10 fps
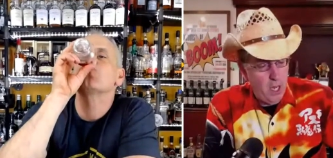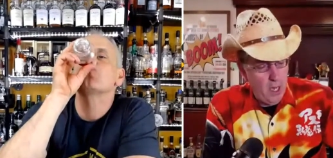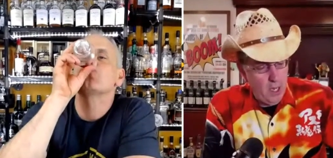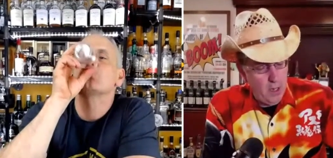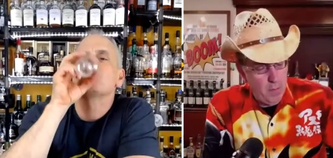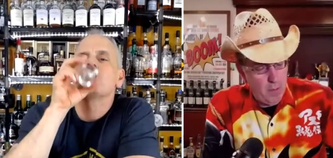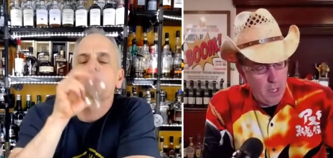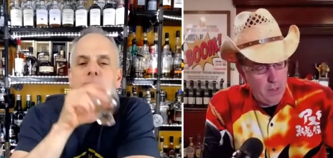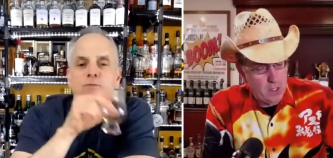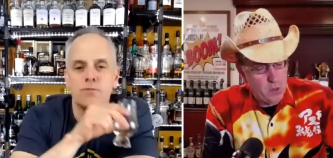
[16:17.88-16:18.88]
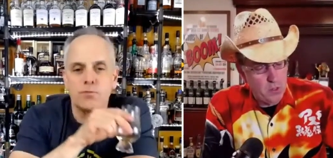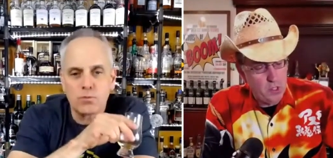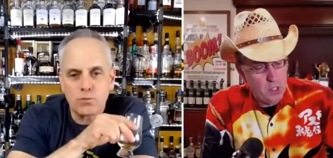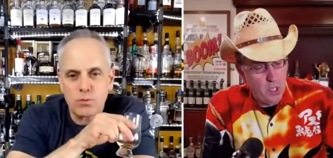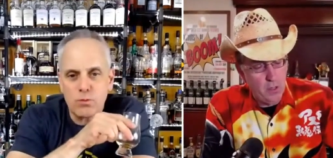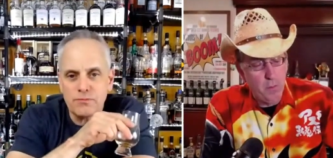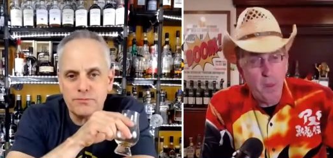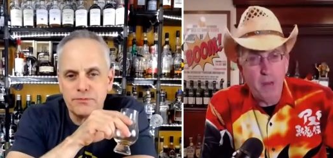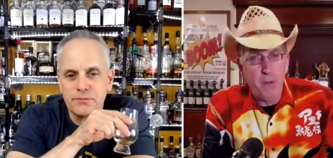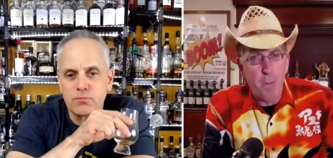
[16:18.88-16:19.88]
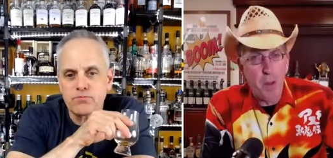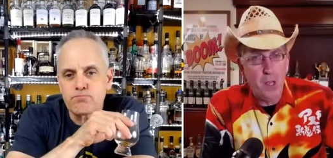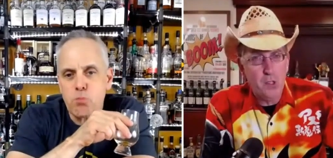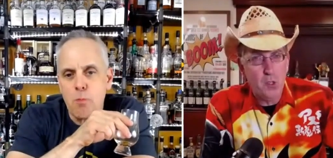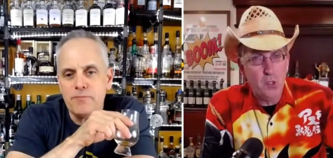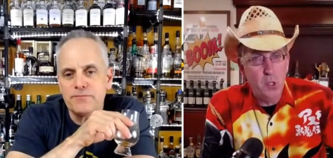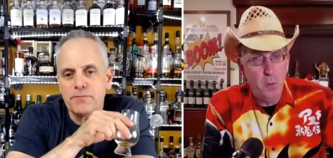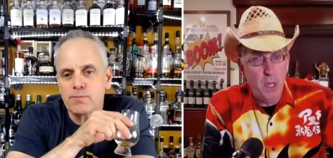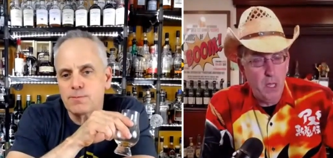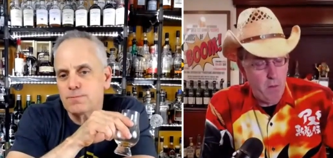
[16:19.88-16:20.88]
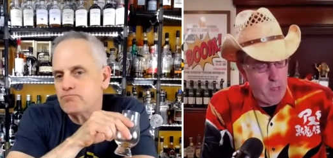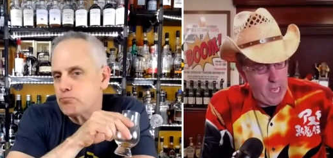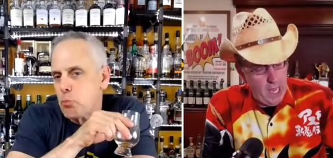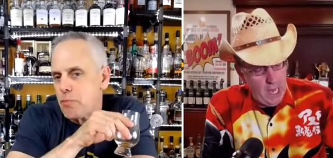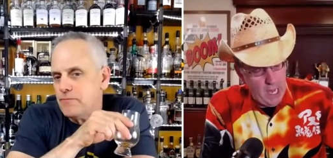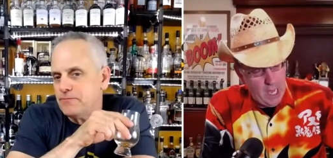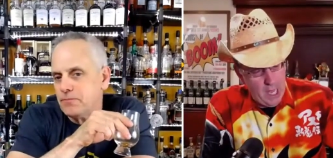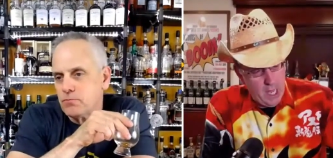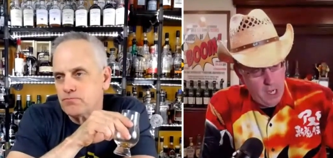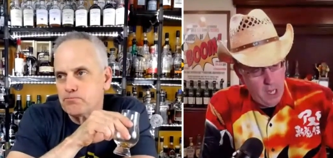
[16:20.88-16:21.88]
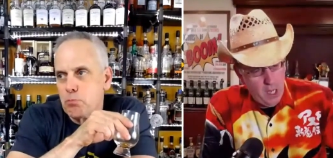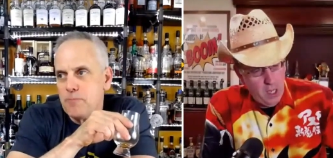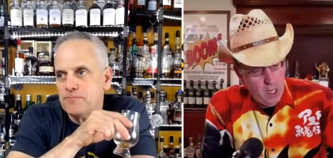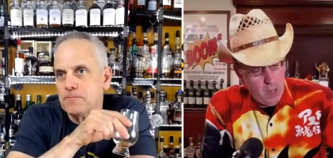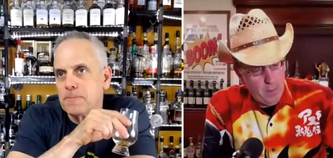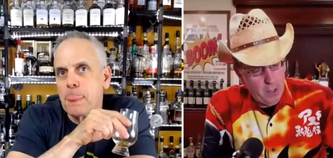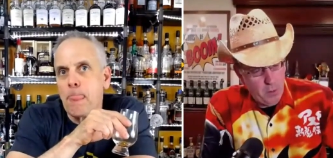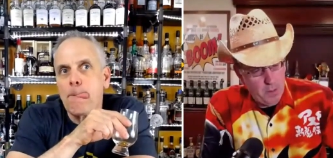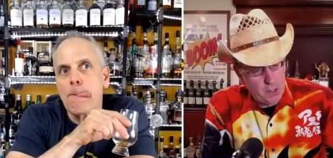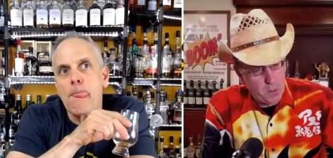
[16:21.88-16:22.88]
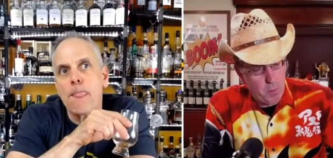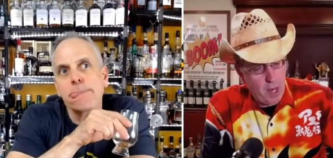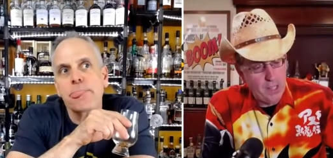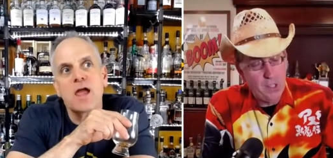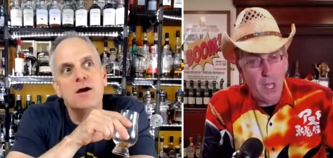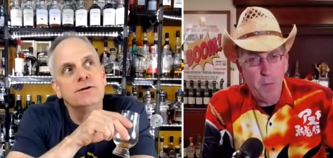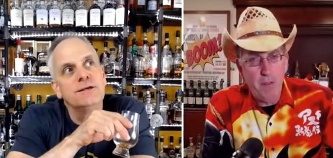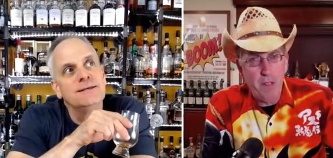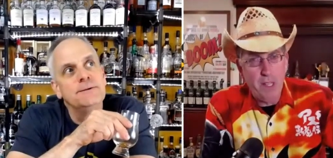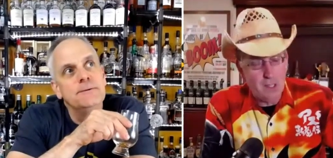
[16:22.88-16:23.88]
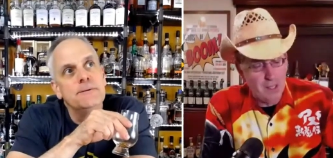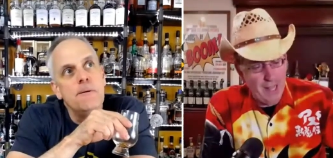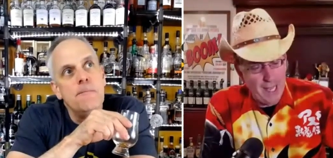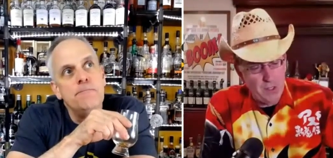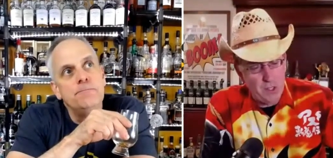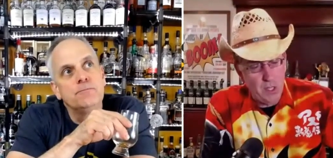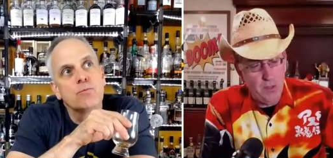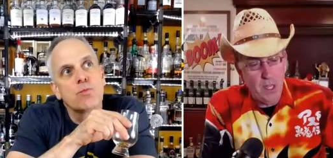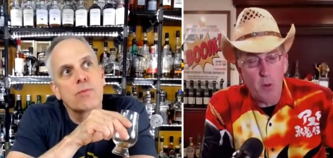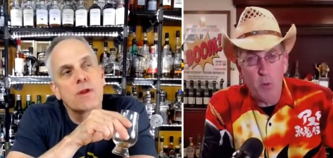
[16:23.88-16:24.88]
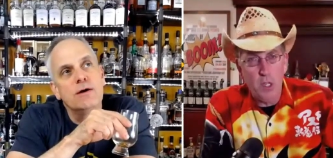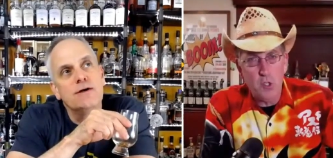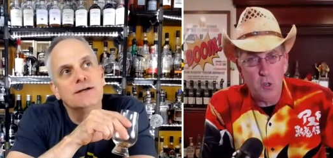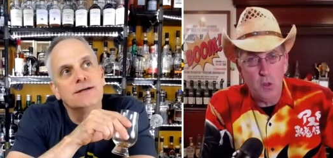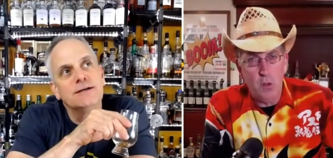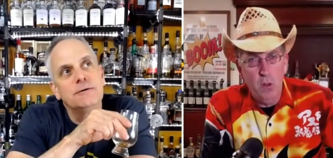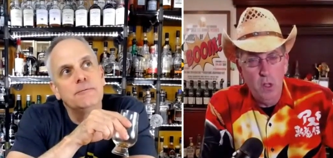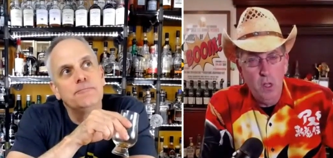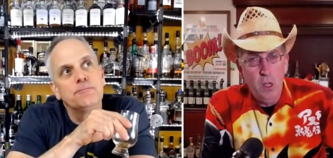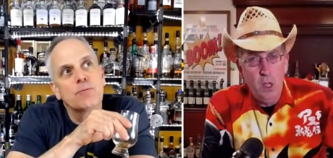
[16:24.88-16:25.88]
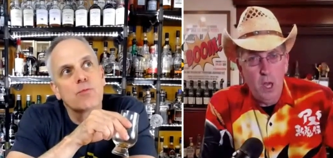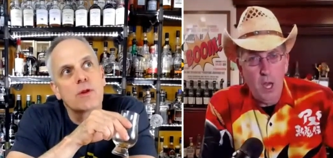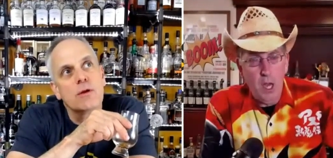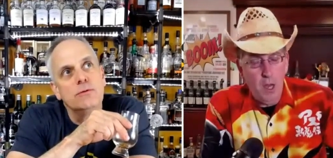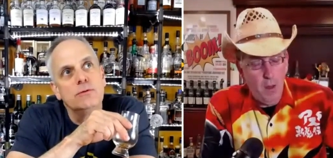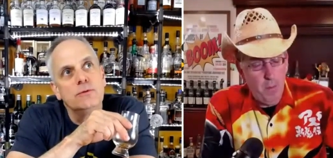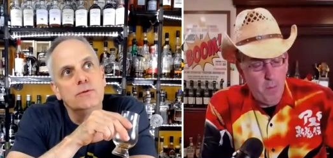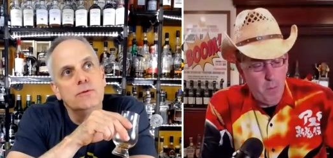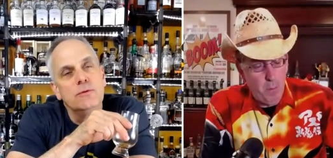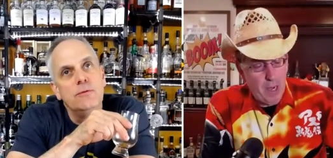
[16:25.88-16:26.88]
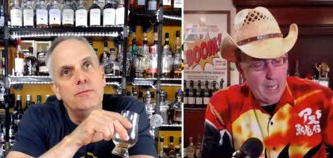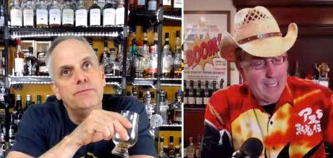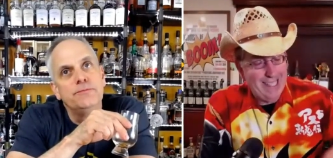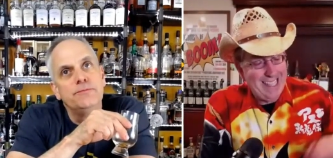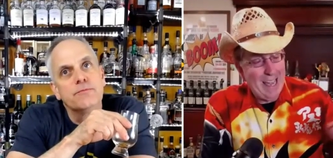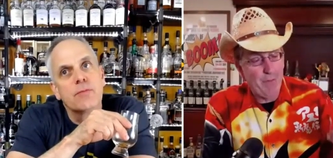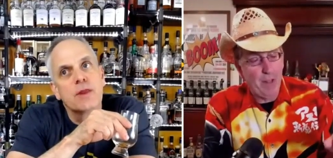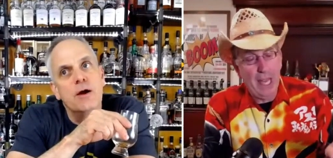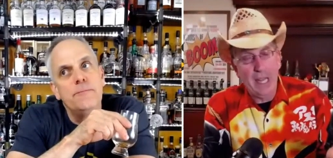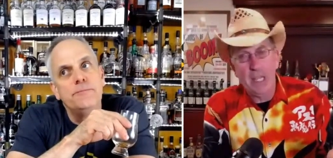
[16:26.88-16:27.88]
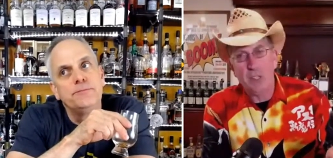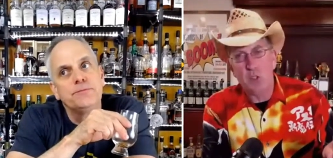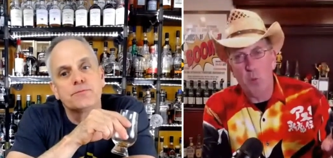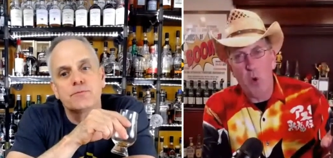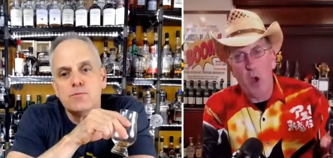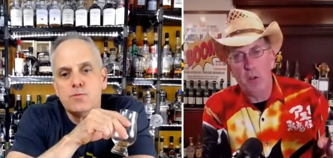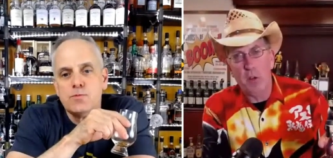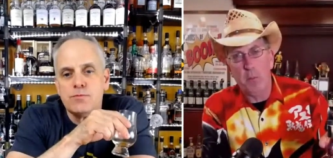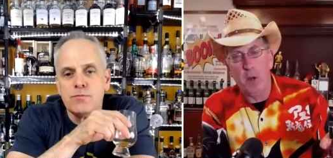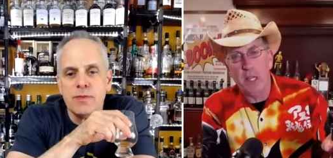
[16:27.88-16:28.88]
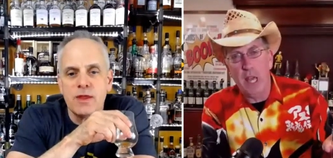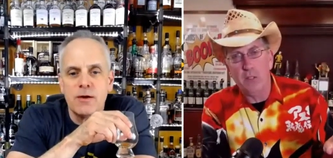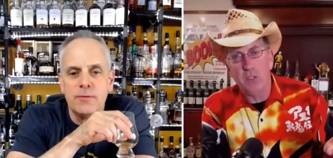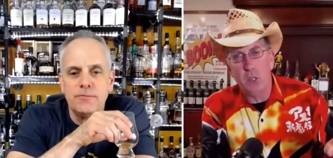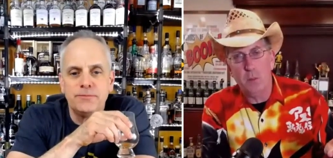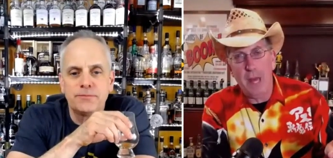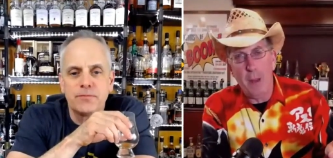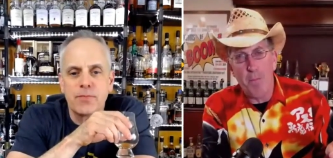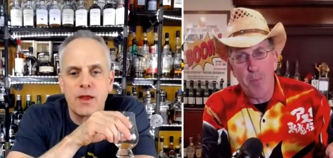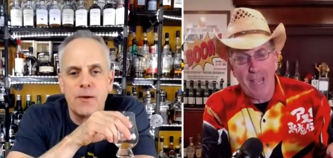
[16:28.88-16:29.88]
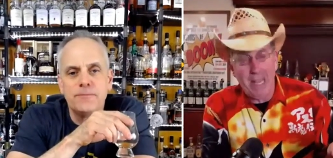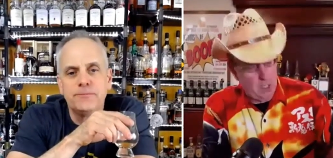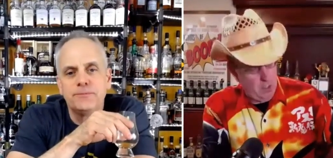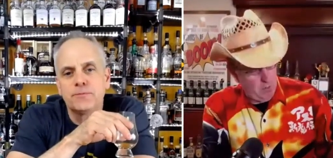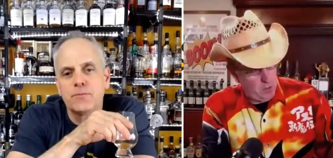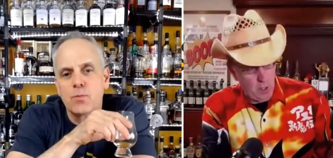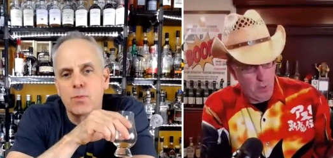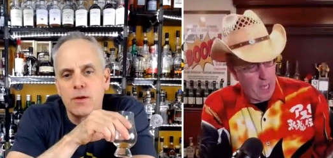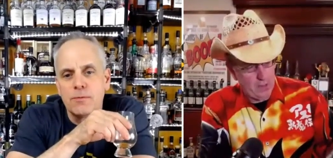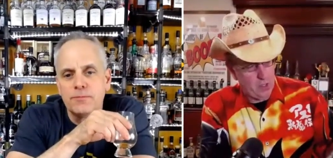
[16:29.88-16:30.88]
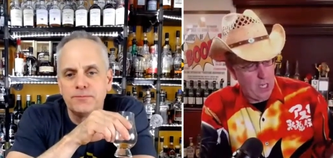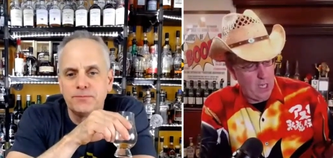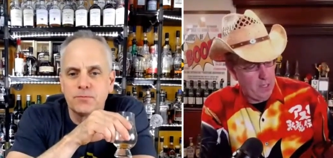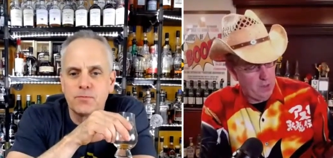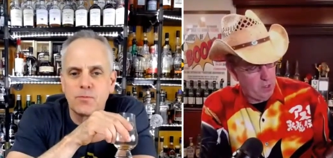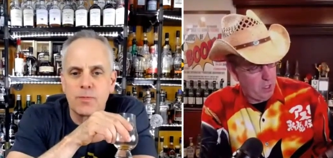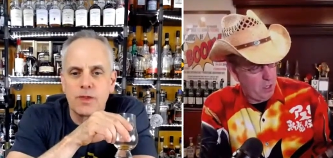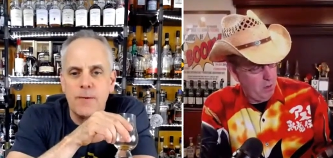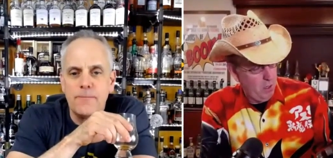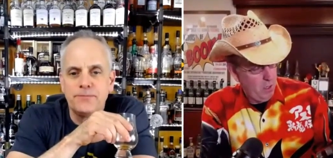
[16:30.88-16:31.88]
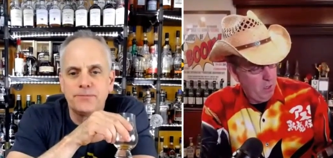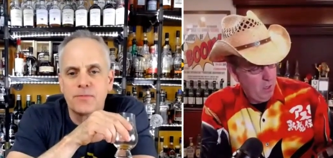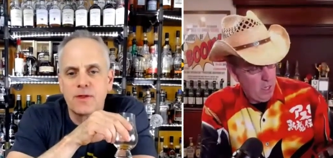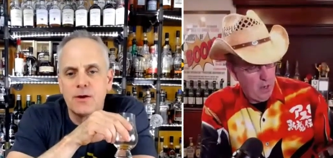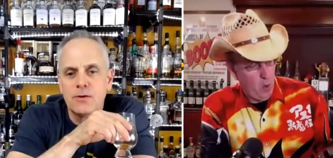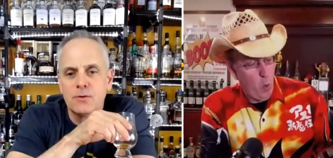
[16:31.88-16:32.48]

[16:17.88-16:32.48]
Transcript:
Speaker 1: Um, this one's still a bit of a puzzle to me, and I'm a little bit surprised A B V is less than the original, um, but I definitely had to get some water to bring down some of that bite. So I'm not saying that's a, I don't